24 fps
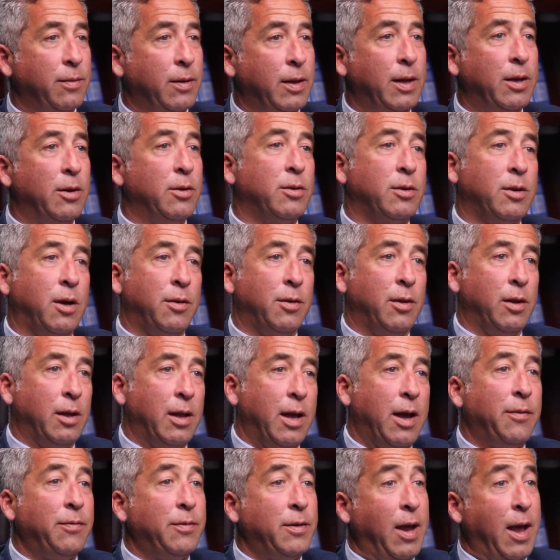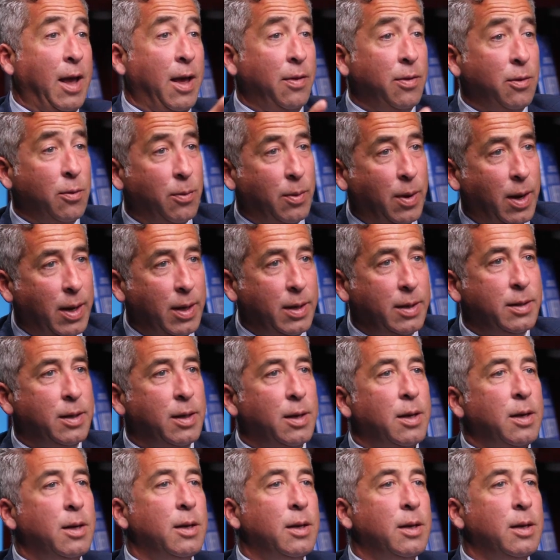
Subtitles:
leaders on the left and the right